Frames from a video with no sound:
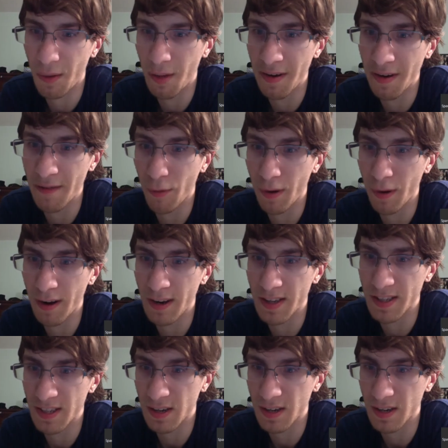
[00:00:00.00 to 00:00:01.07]
I mean, for what it
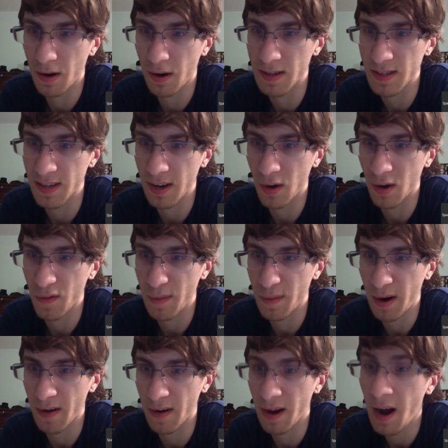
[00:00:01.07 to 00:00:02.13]
is, the card is, like,
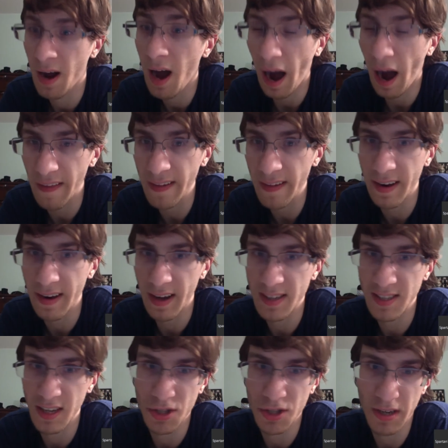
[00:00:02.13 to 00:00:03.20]
overpowered. I think the next
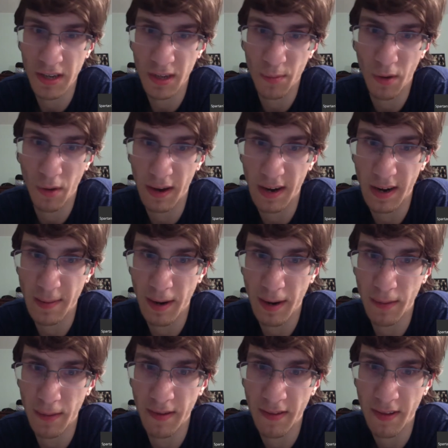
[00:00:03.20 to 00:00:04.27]
Legend deck they're probably going to come out
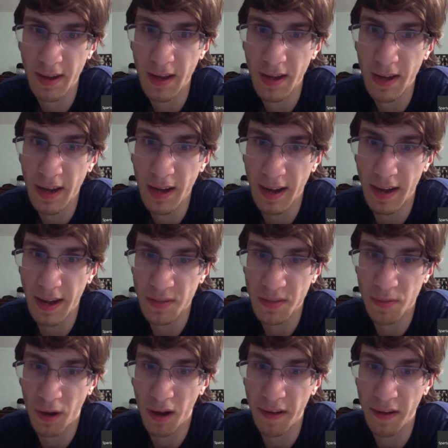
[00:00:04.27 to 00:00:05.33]
with, it's
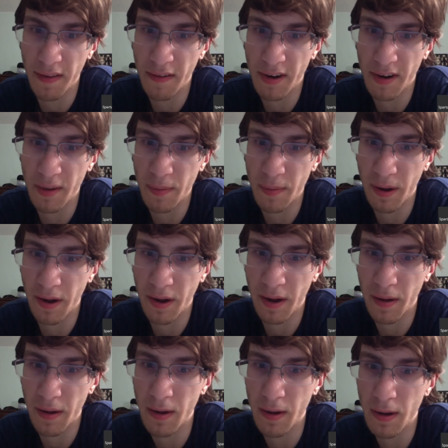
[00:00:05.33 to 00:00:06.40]
probably either going to be...